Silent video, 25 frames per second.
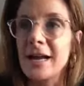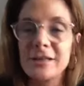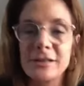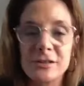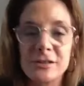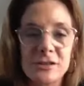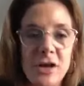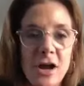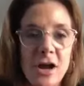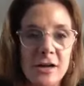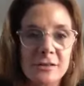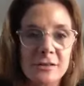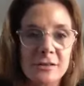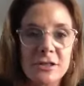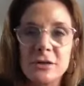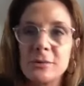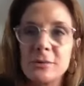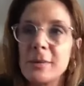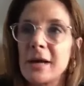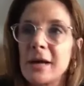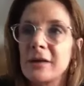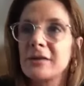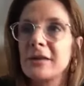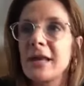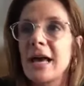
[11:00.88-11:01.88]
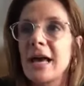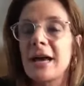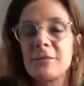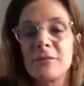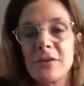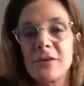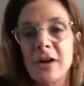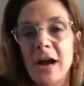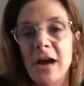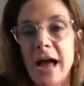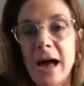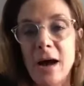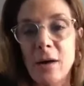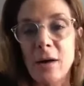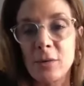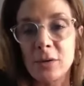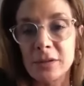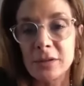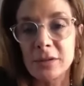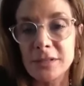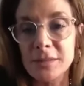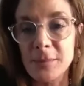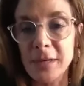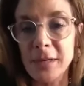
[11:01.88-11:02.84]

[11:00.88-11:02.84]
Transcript: could talk to you about that for hours,